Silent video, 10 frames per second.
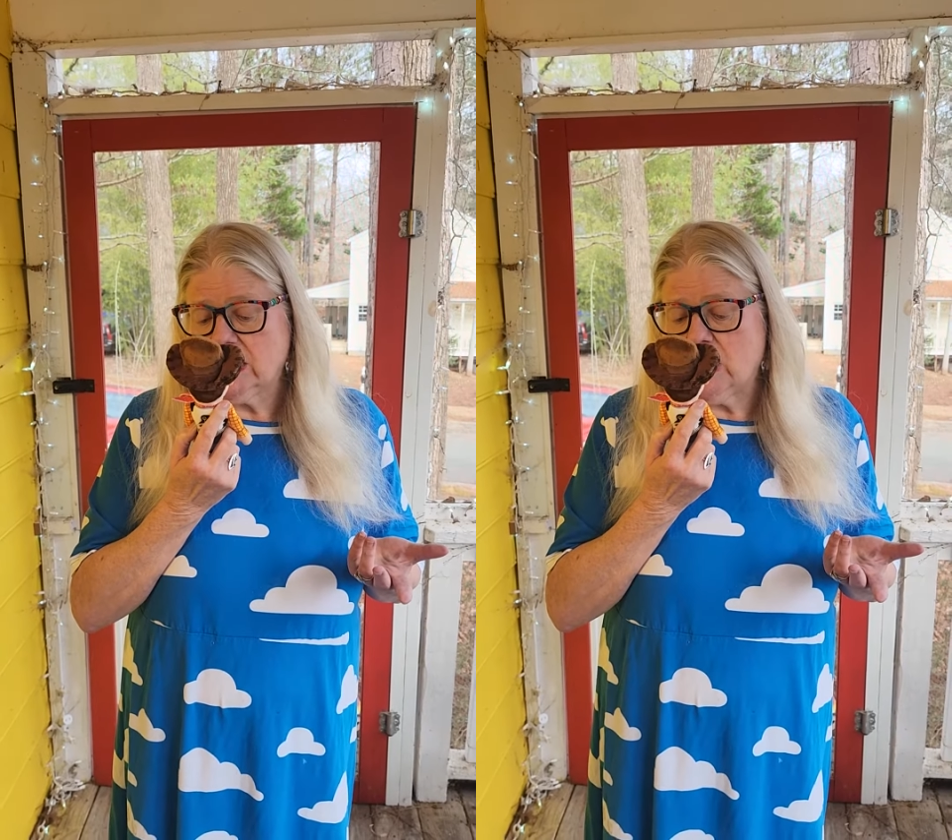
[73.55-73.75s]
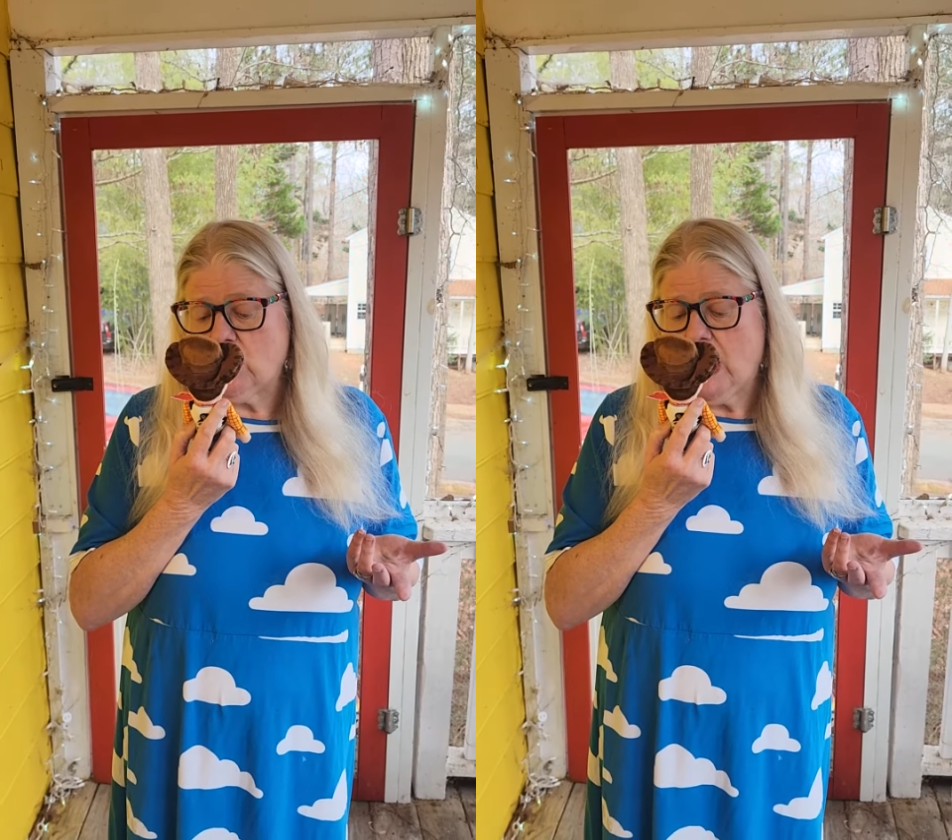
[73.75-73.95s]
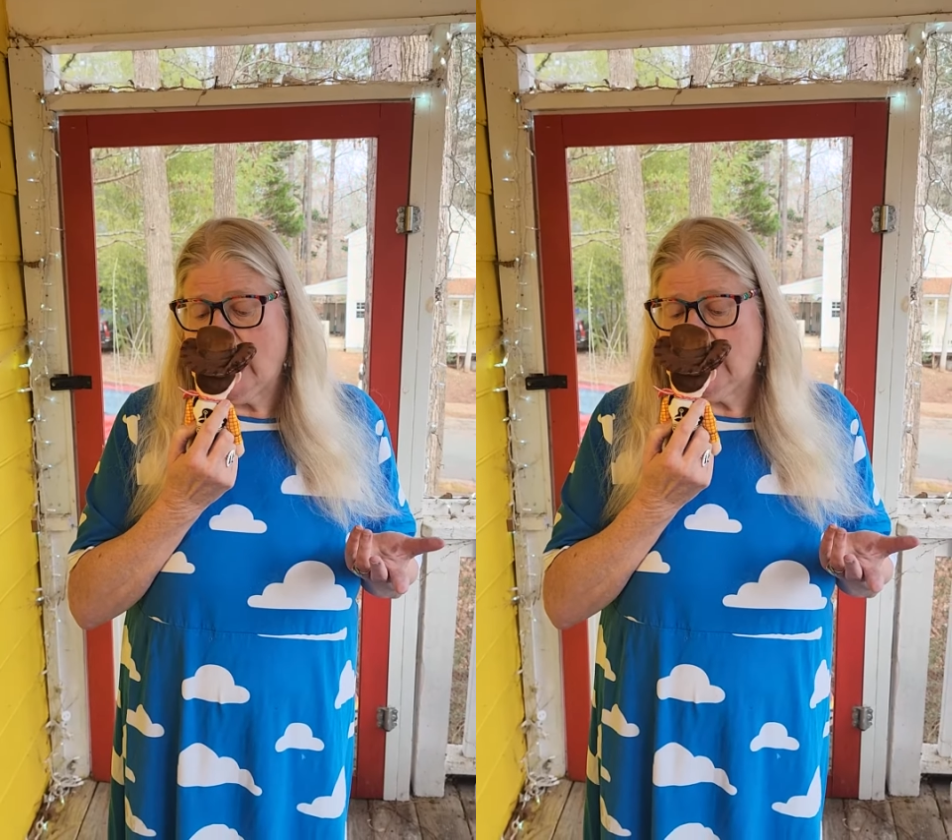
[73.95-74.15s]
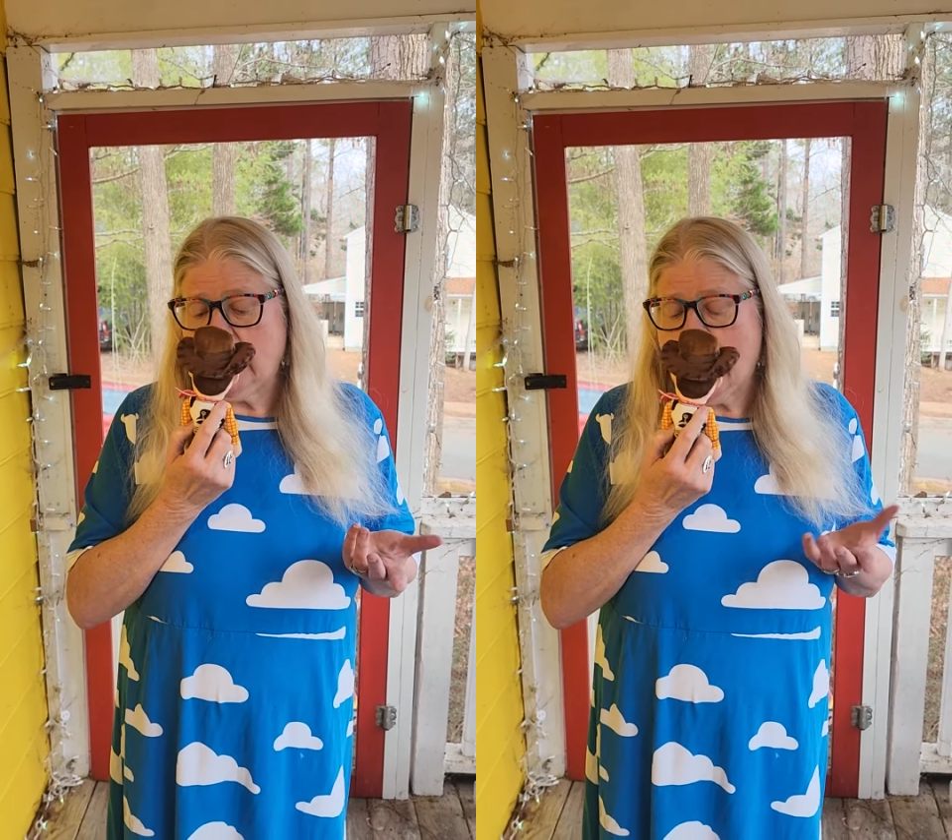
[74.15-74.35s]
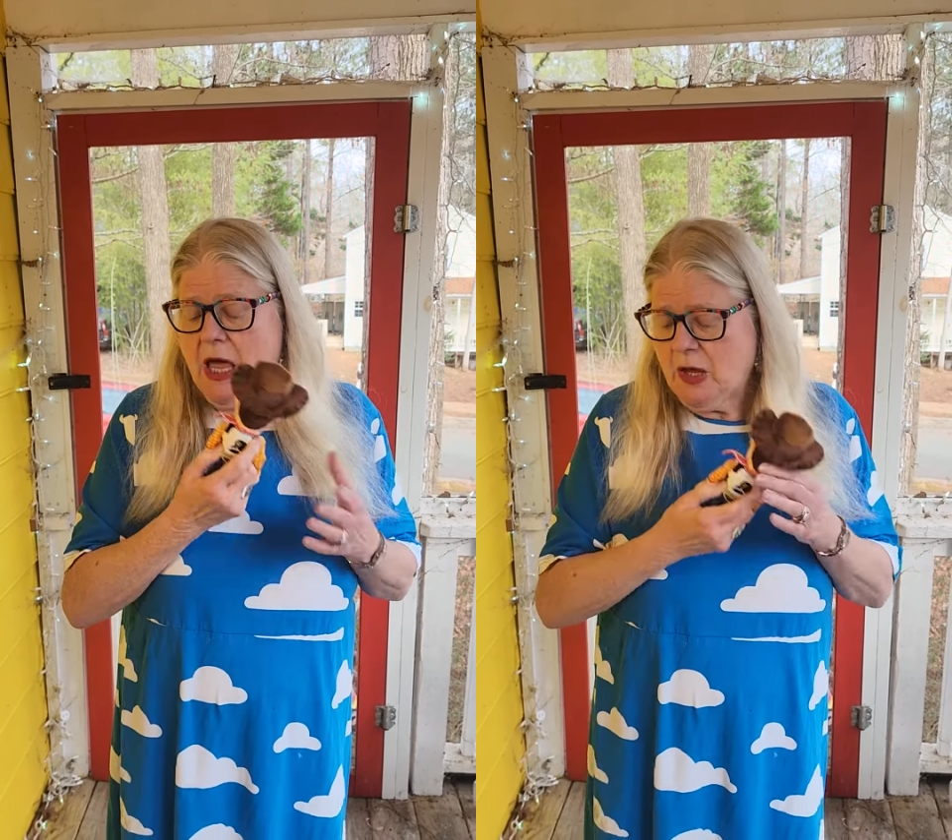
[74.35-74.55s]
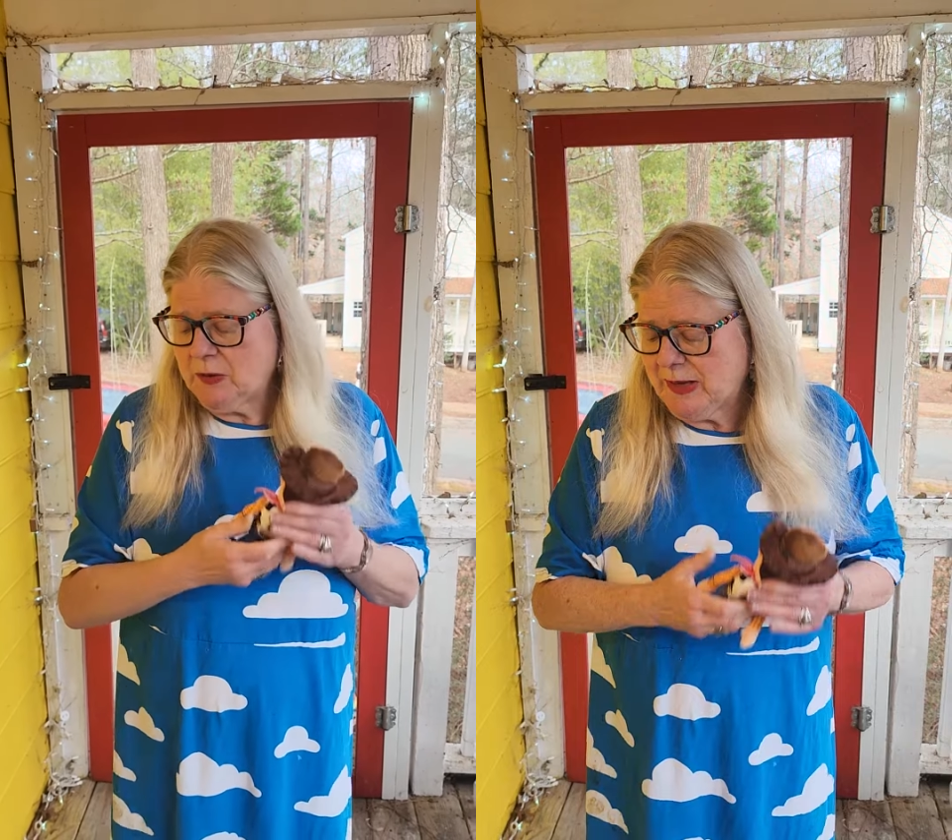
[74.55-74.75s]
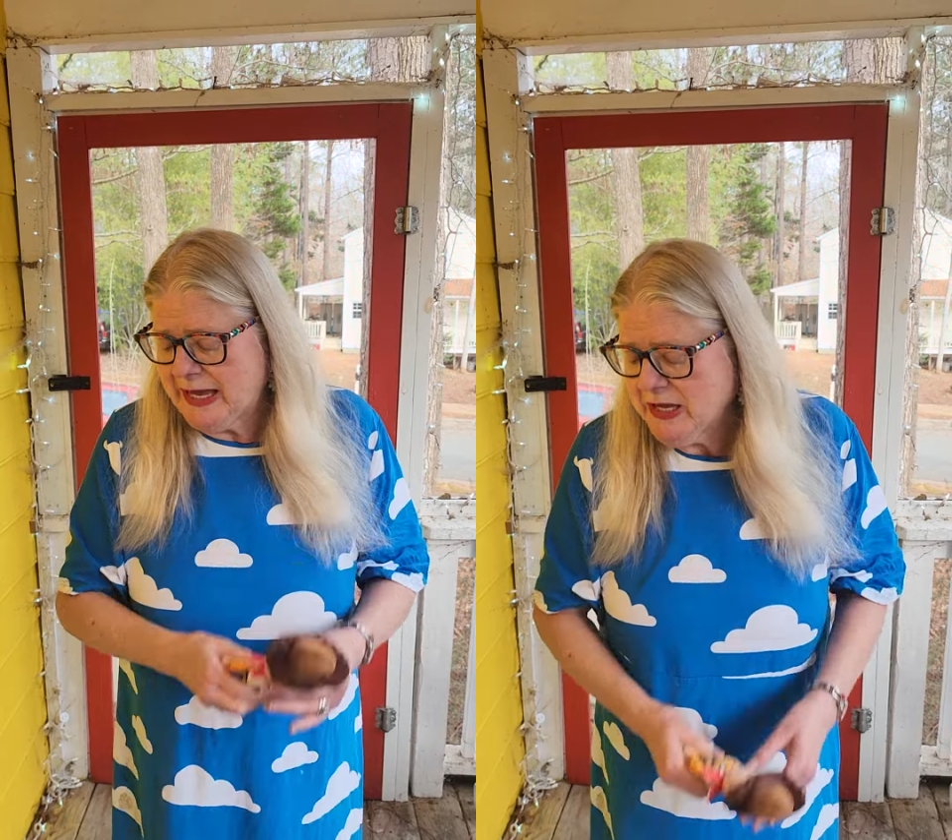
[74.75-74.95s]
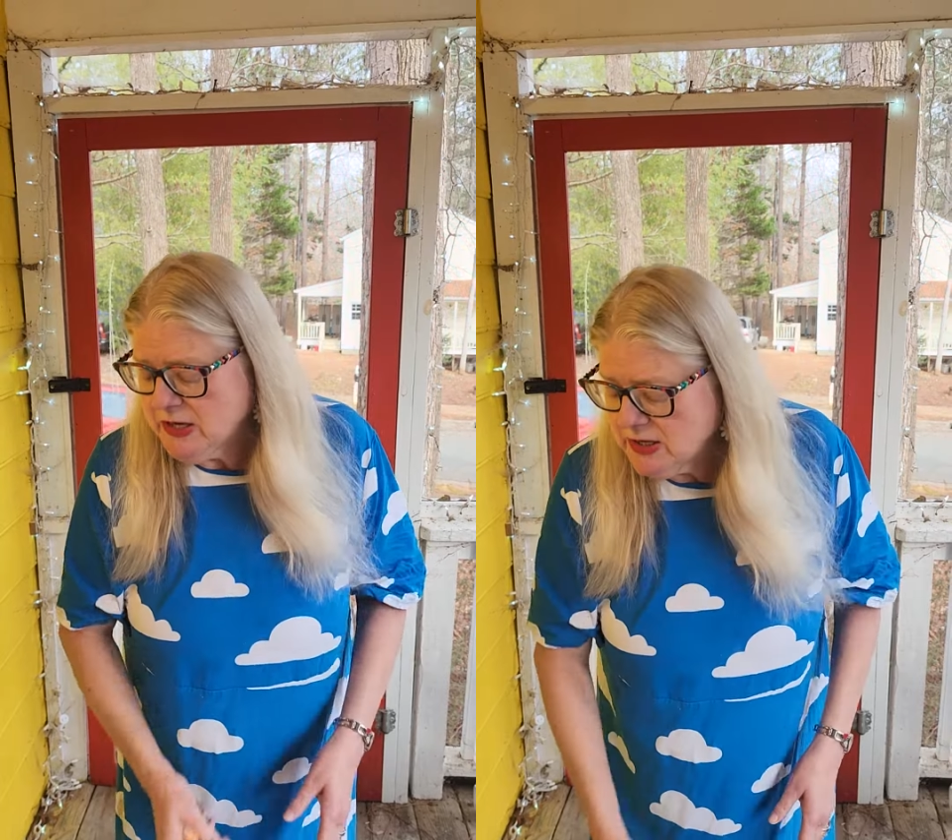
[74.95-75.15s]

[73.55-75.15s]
Is that okay? Yeah? Okay.